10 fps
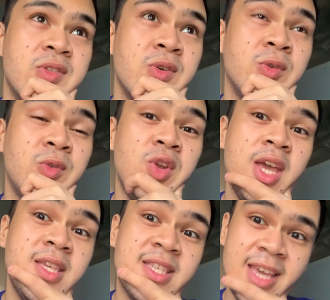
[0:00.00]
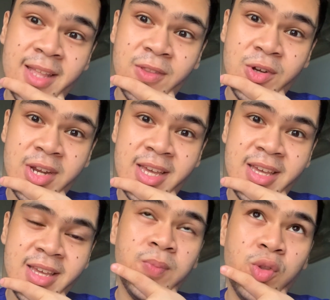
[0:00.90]
So today is
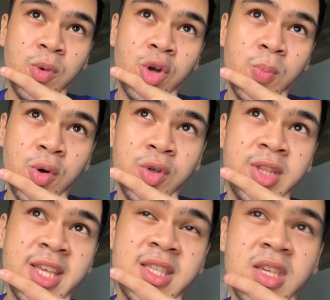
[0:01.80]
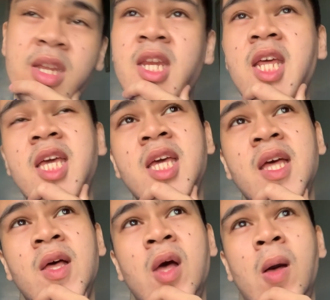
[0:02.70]
Saturday, tomorrow pohon is Sunday,
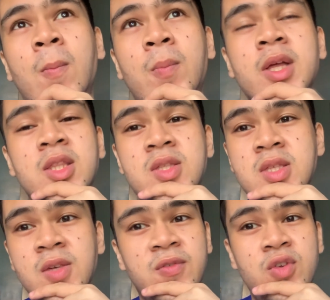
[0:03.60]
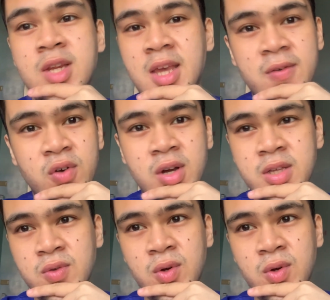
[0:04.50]
but it's a free day for us.